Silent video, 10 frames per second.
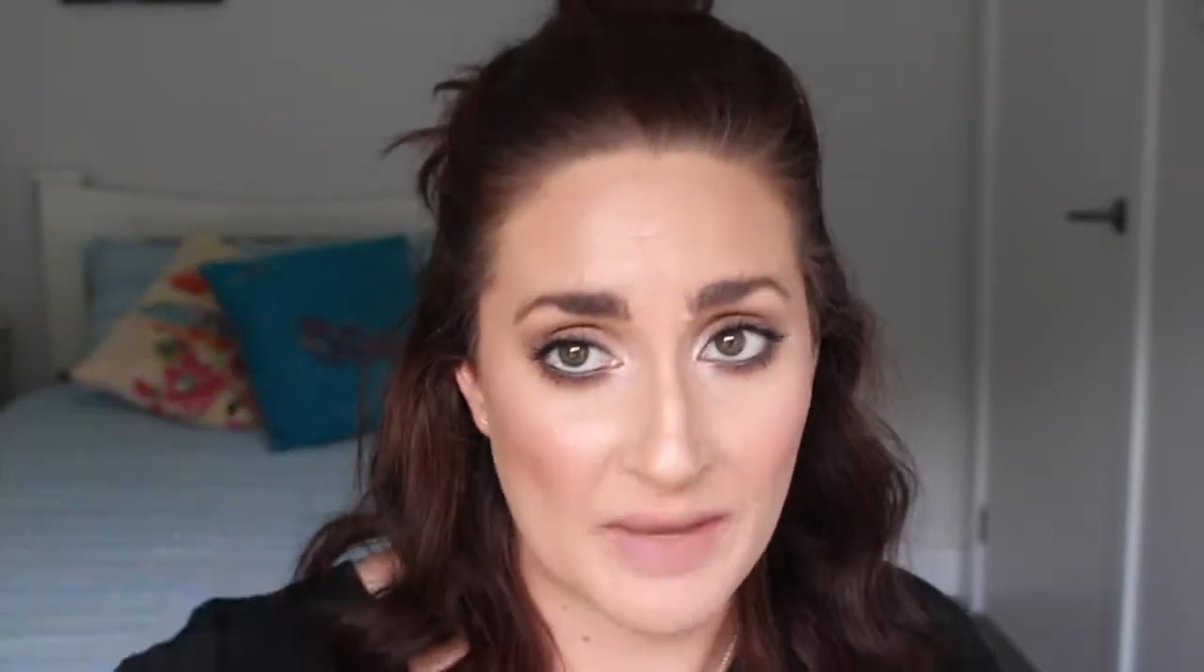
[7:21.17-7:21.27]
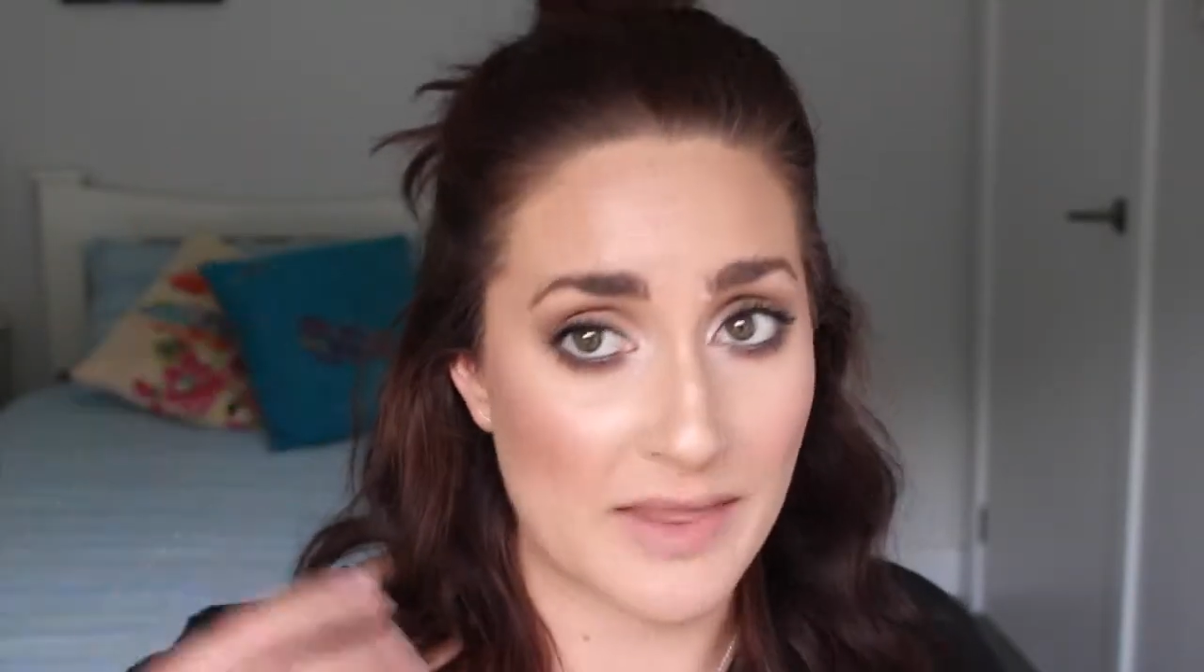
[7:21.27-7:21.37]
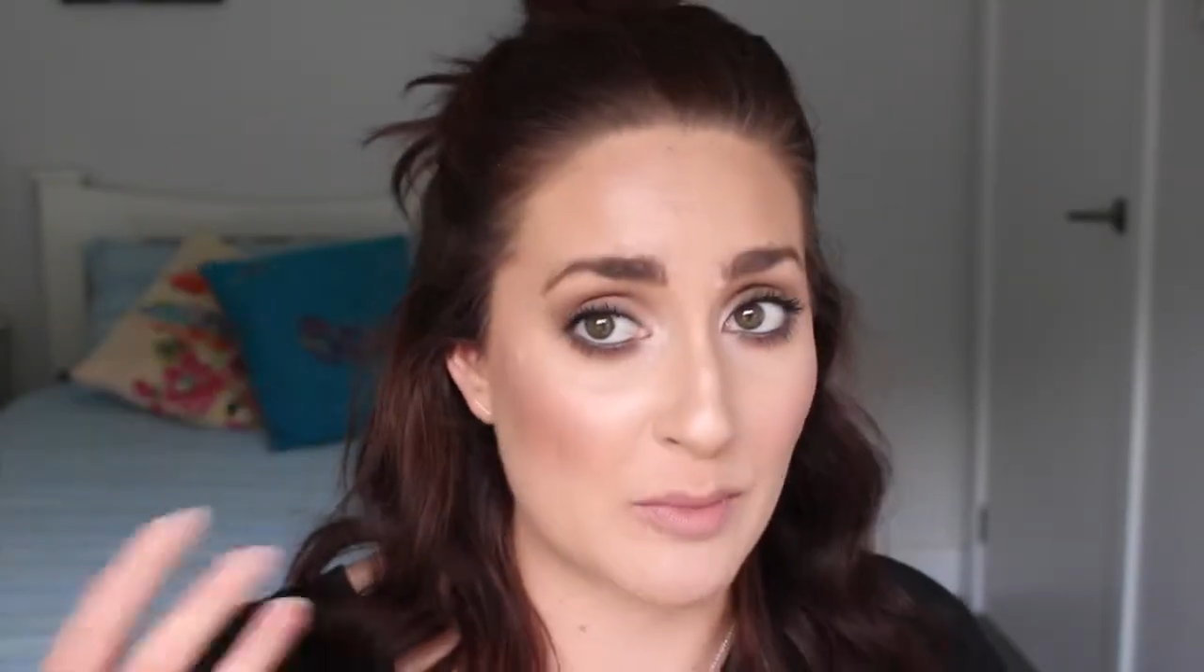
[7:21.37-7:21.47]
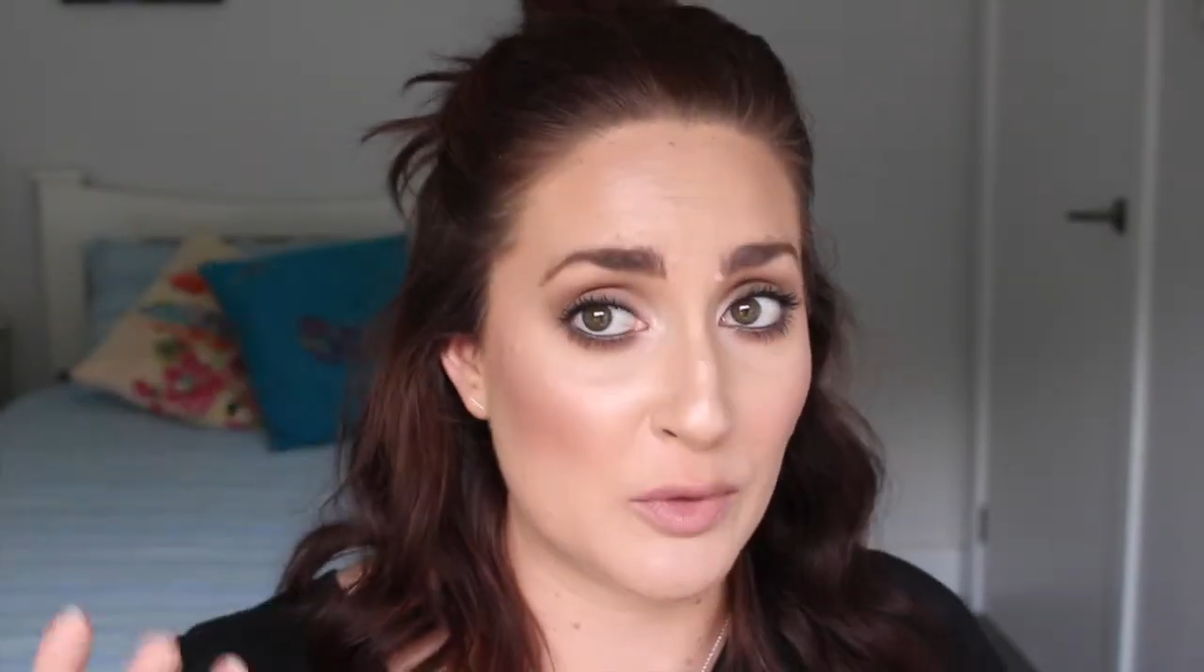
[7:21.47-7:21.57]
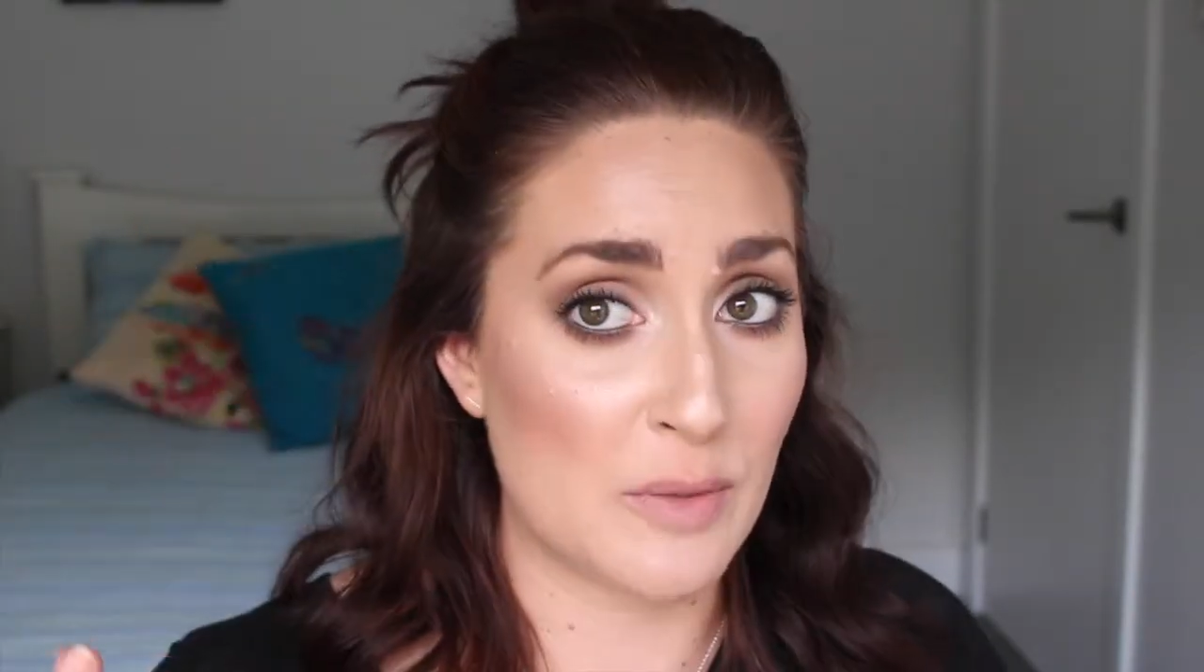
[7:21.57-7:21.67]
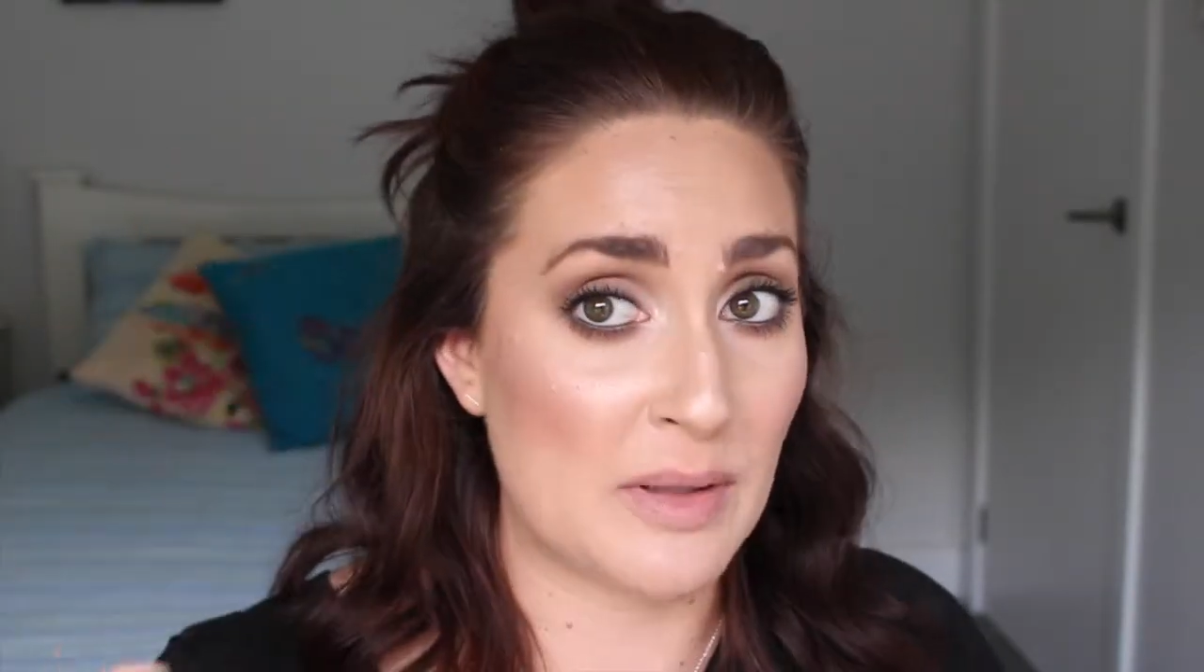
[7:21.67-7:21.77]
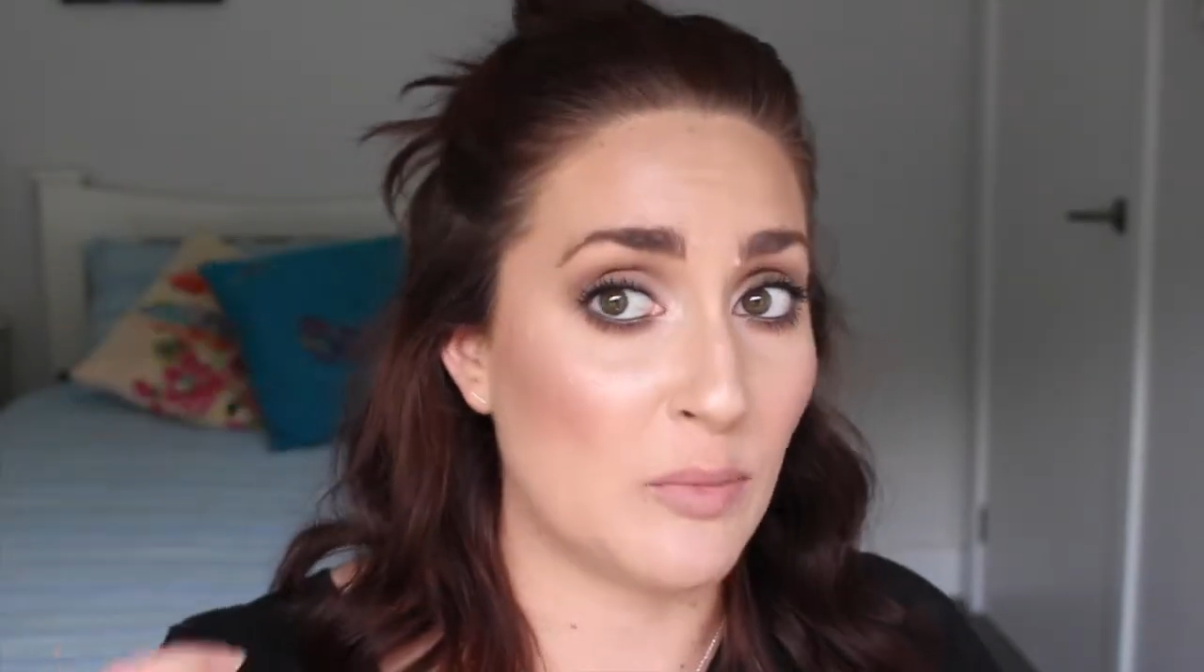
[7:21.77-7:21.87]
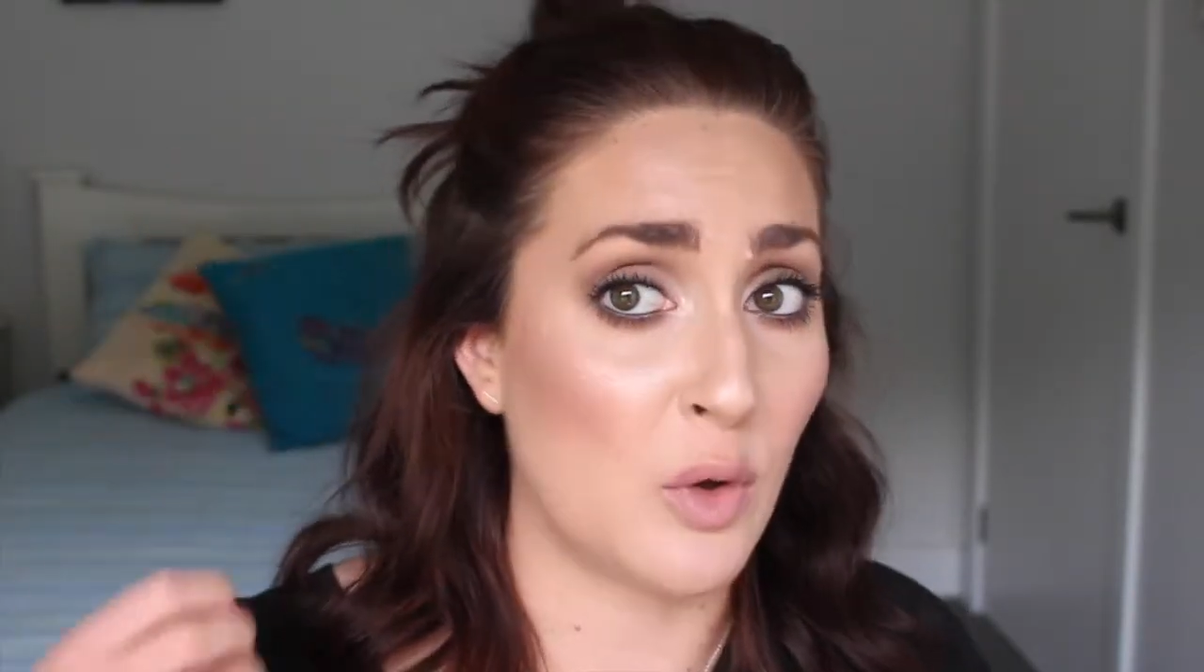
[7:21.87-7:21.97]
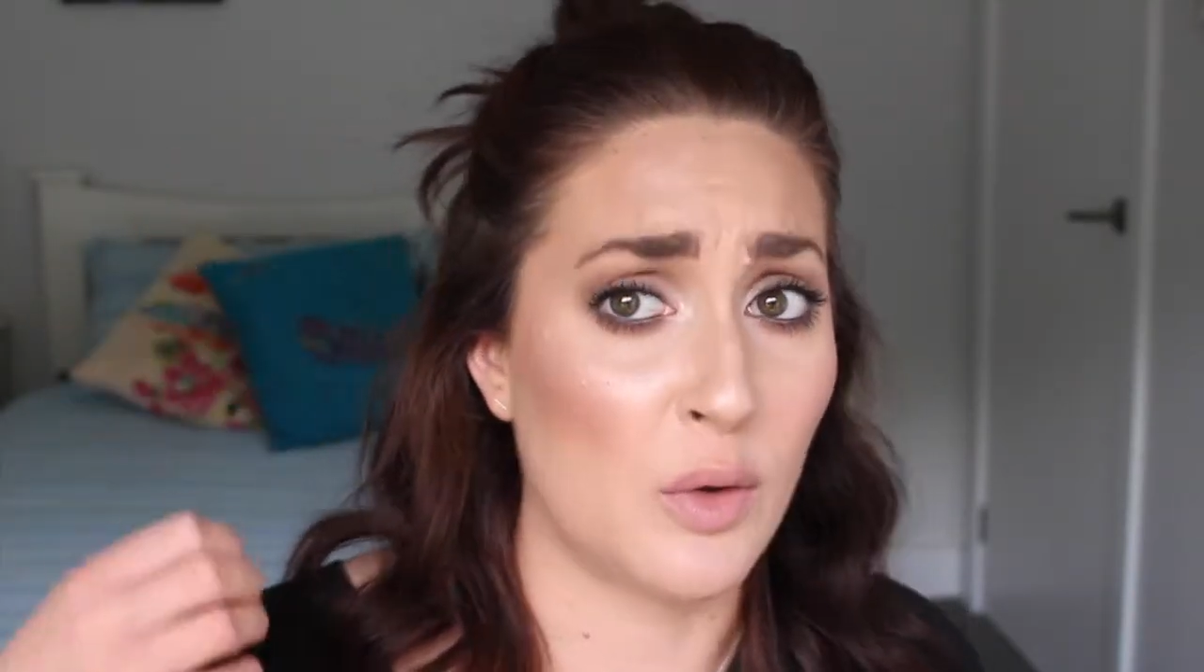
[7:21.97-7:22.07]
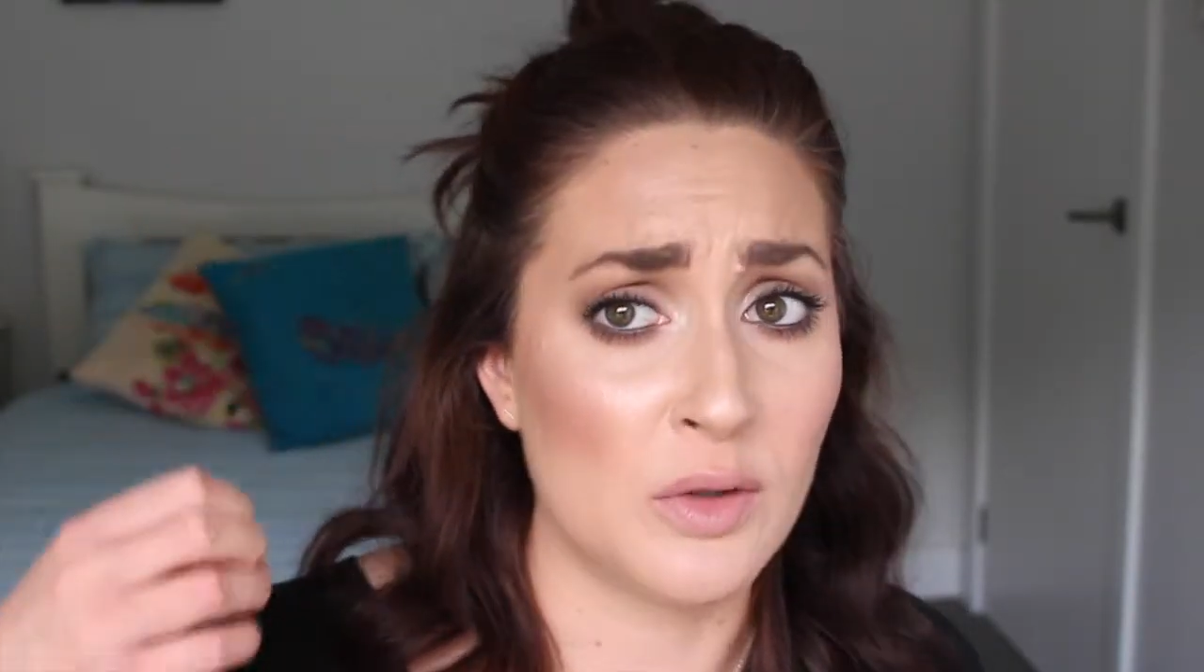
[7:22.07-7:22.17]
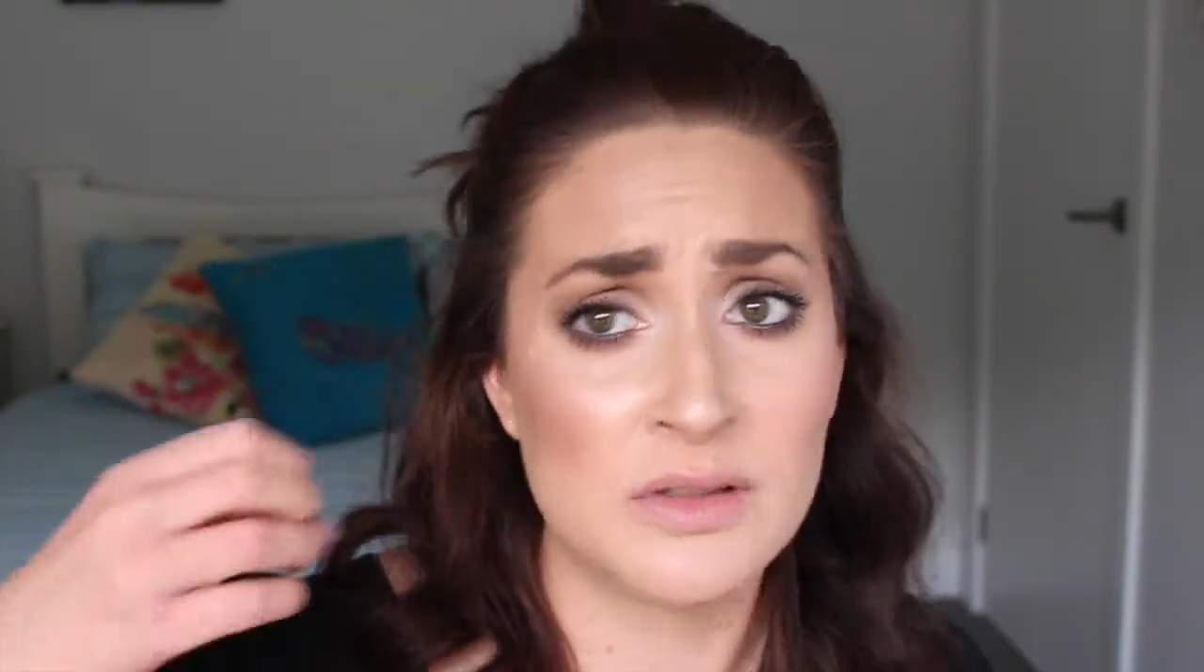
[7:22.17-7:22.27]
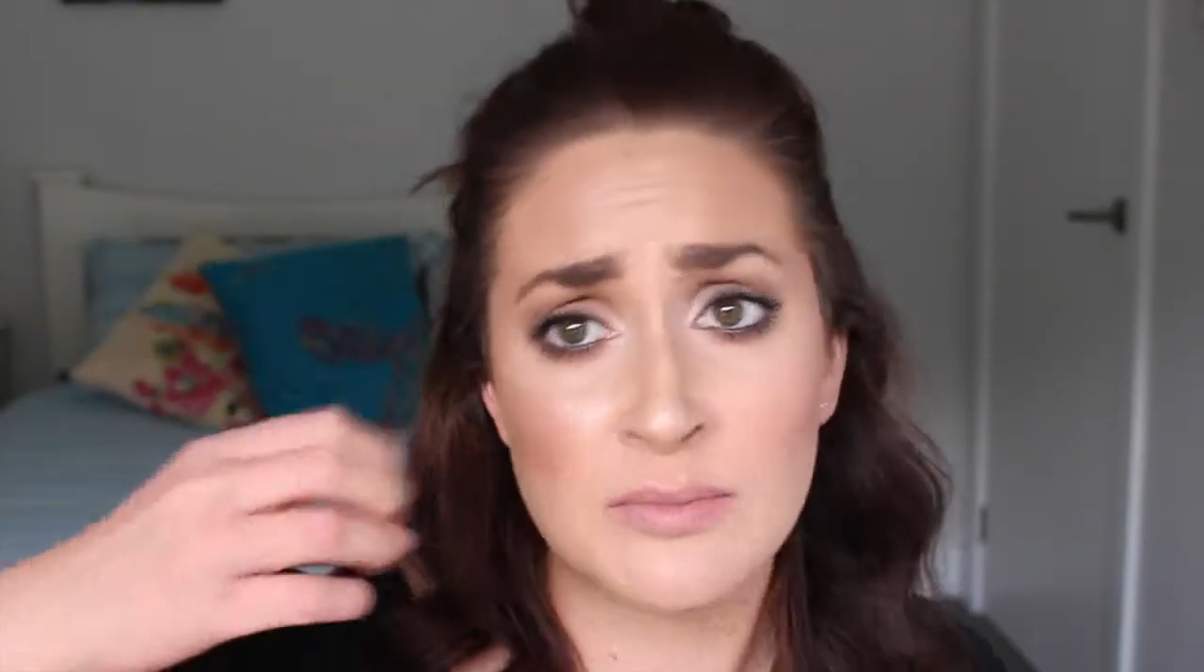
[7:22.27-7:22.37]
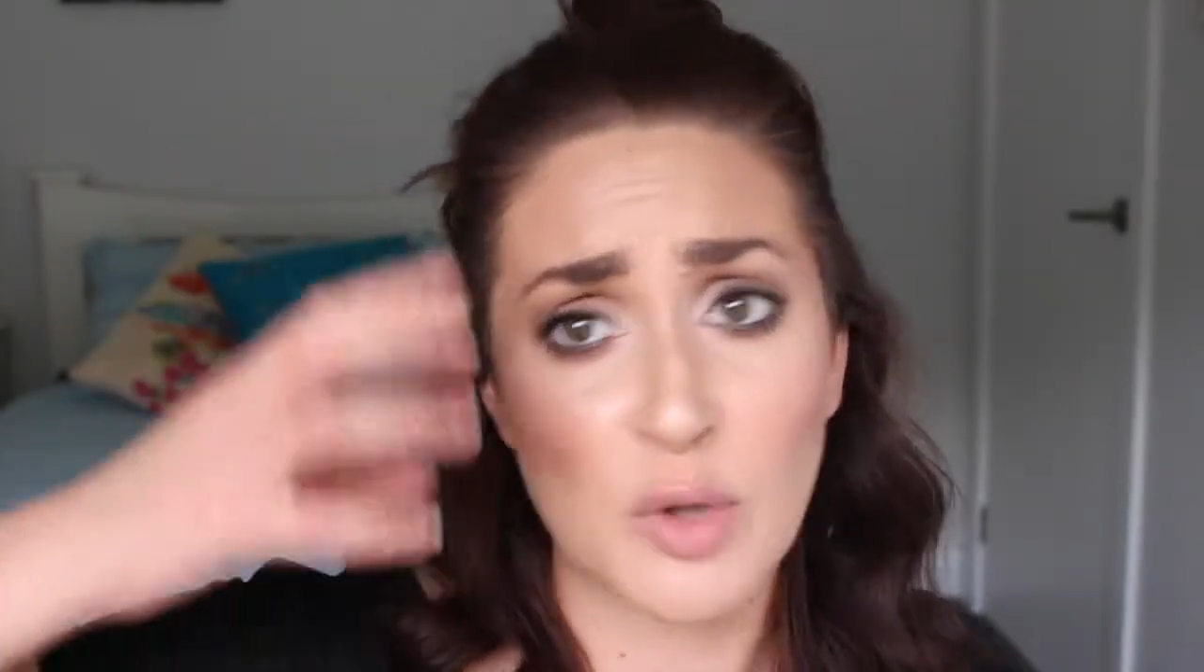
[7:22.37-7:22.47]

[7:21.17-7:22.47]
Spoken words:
make them look a bit more